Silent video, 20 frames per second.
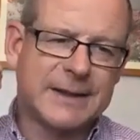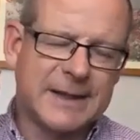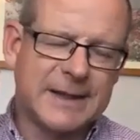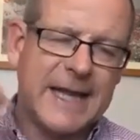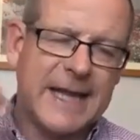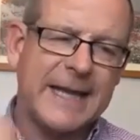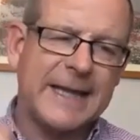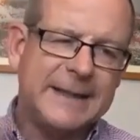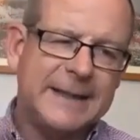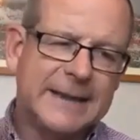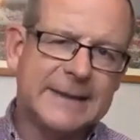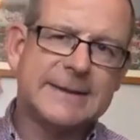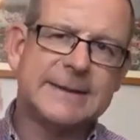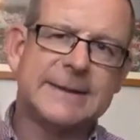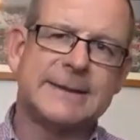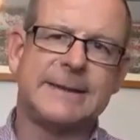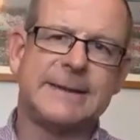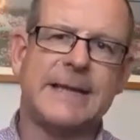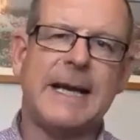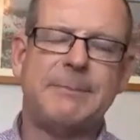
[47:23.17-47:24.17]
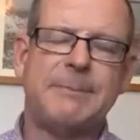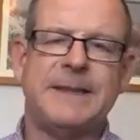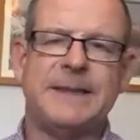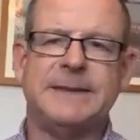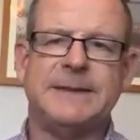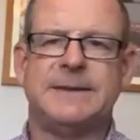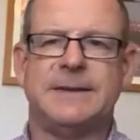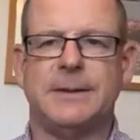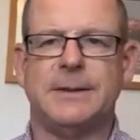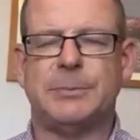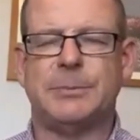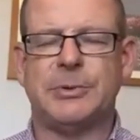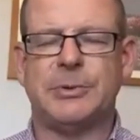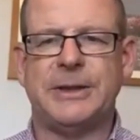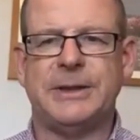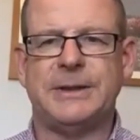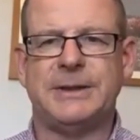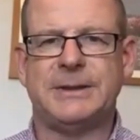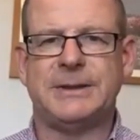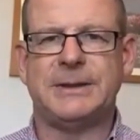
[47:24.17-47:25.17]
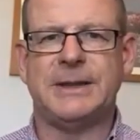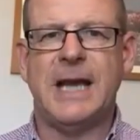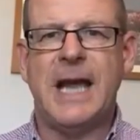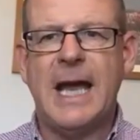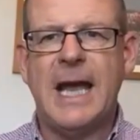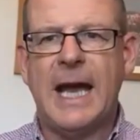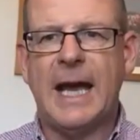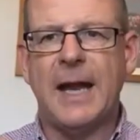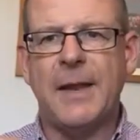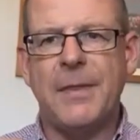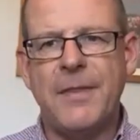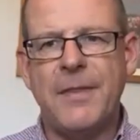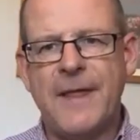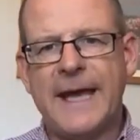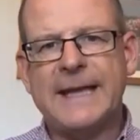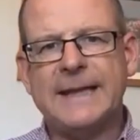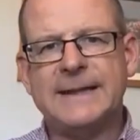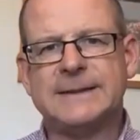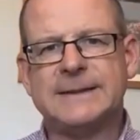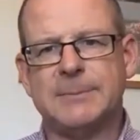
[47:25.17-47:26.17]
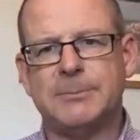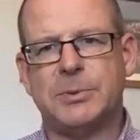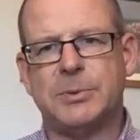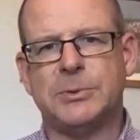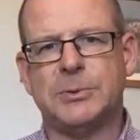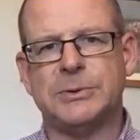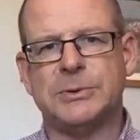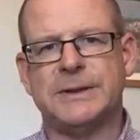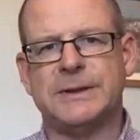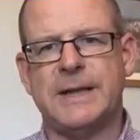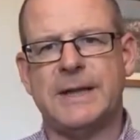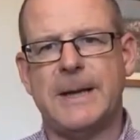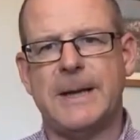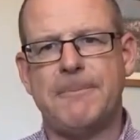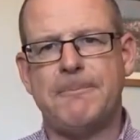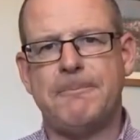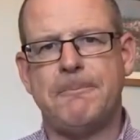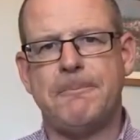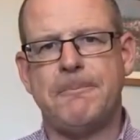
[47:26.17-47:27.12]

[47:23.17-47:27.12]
They stepped into the breach and they supported him.